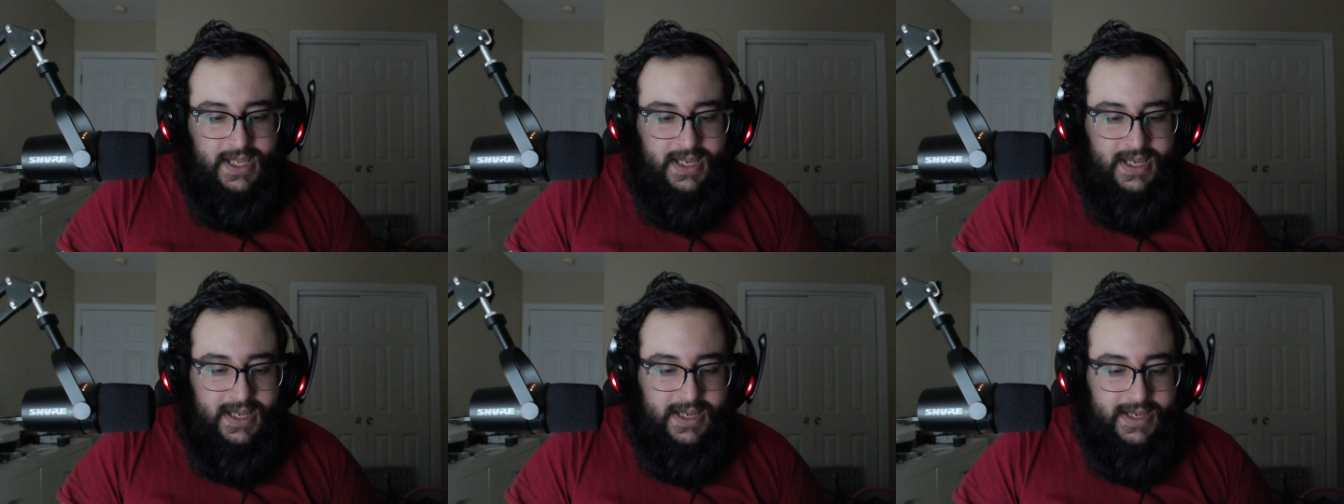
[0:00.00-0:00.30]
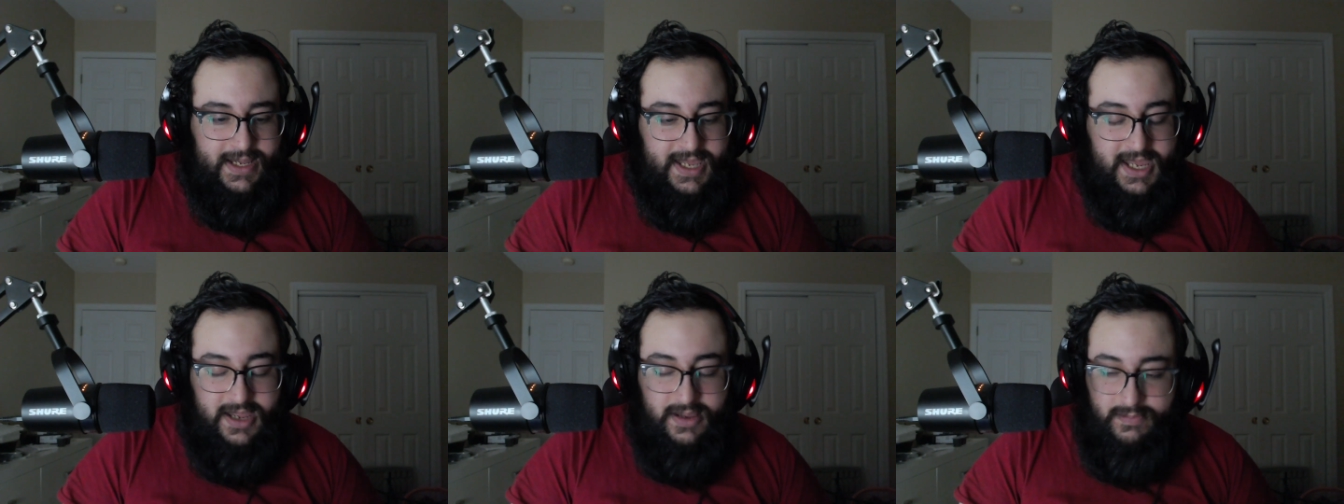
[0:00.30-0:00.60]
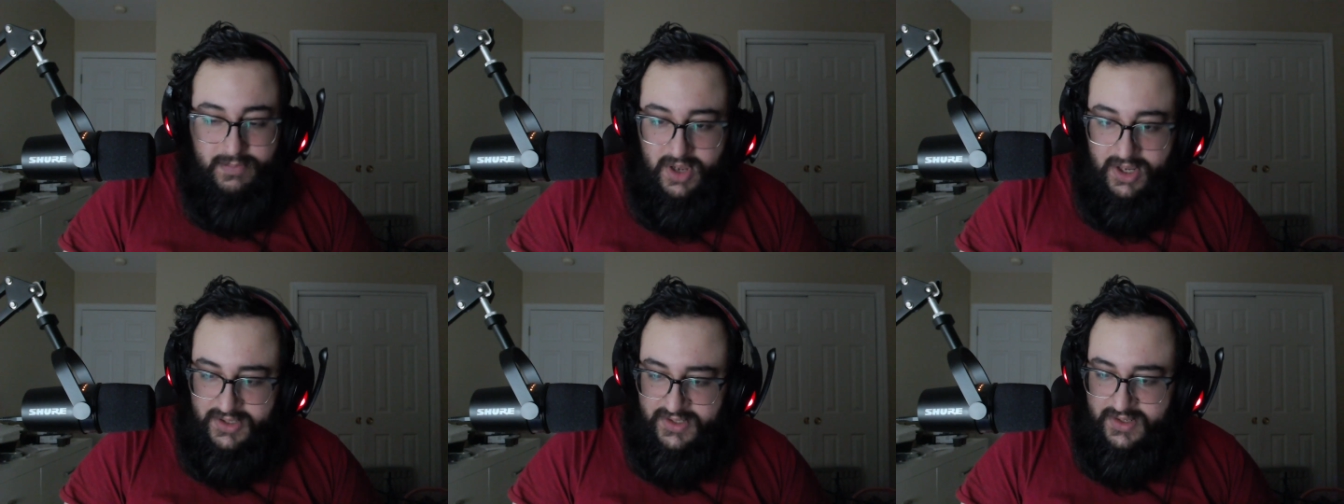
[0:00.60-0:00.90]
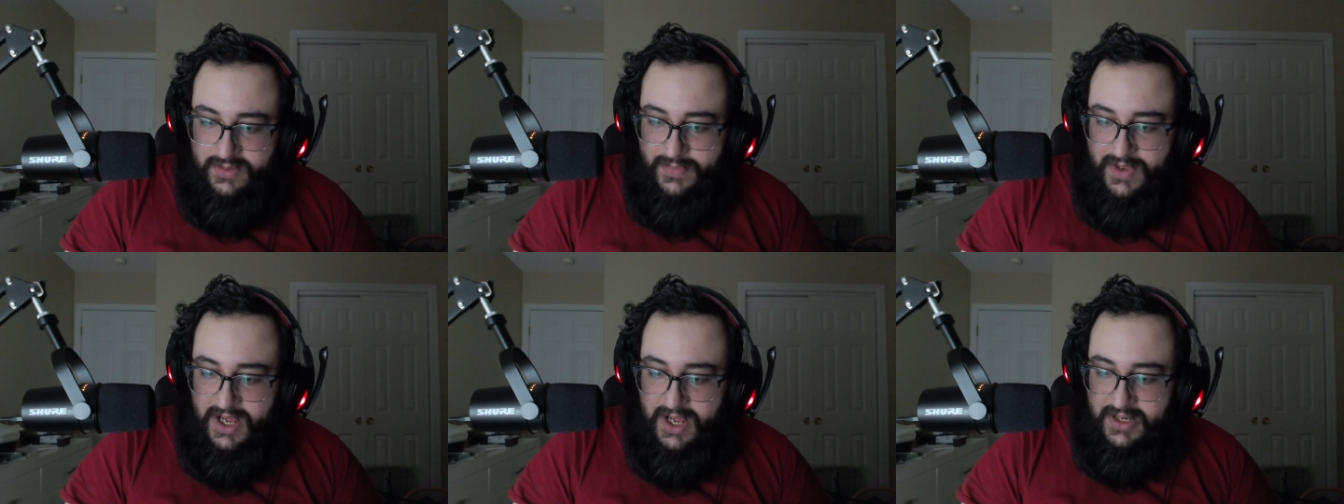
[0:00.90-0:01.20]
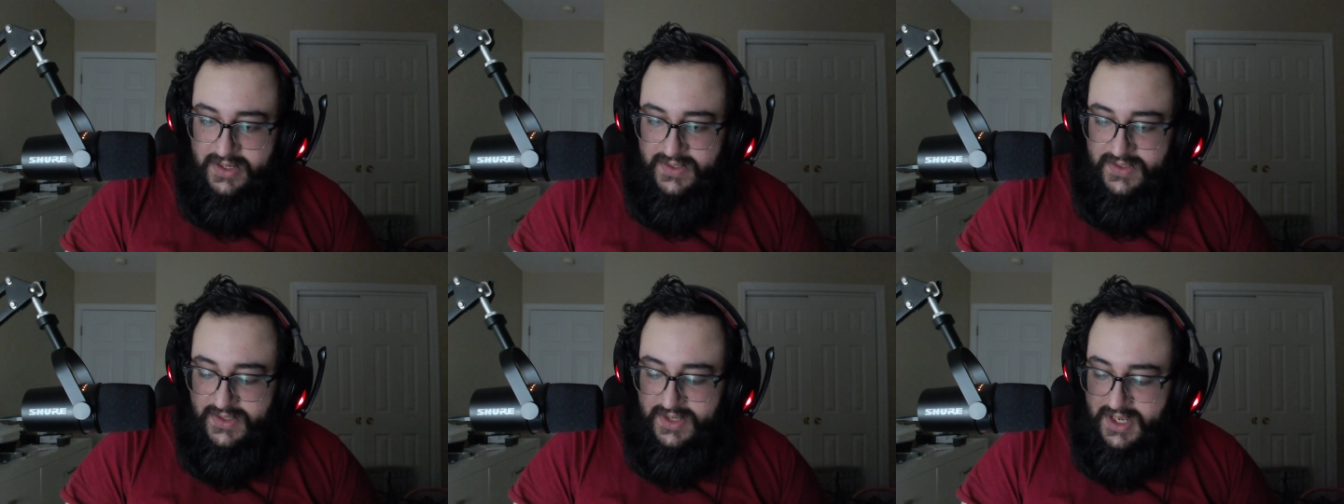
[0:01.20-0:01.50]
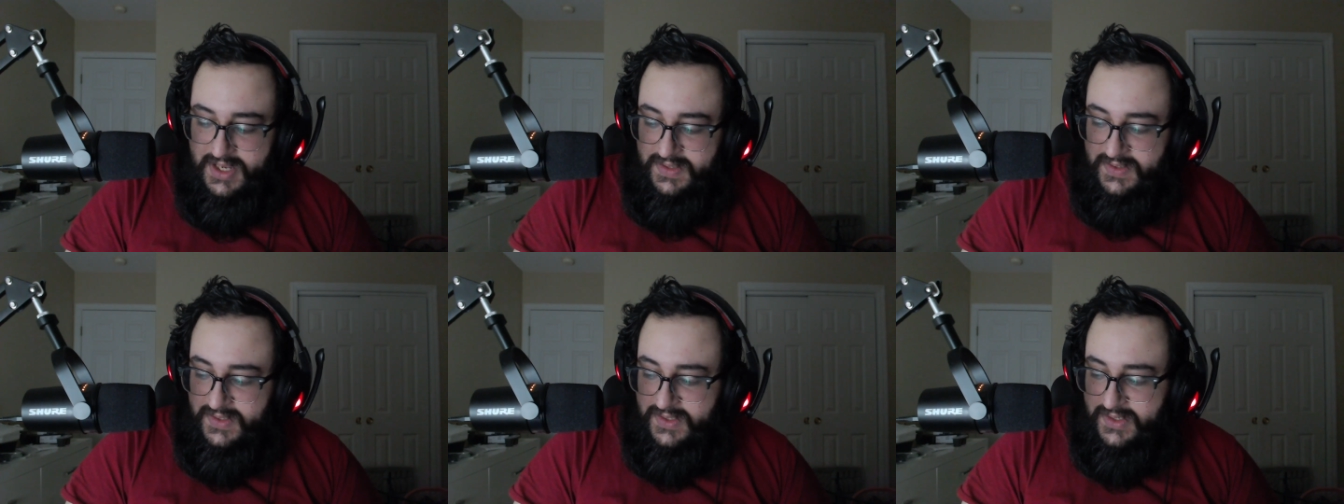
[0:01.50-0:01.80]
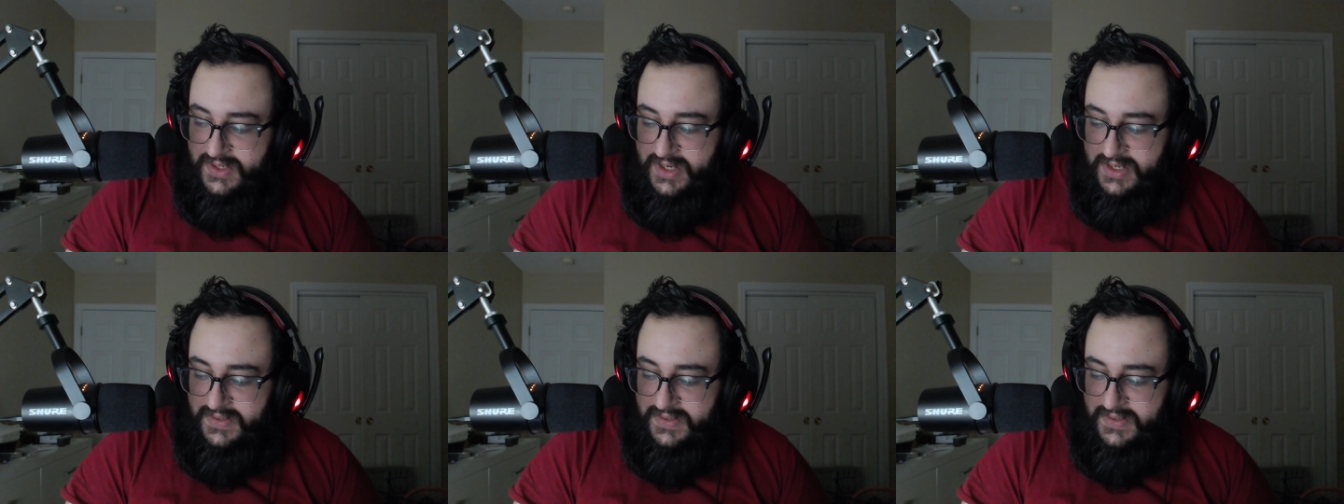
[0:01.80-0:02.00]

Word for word: uh, in Box to Box, it's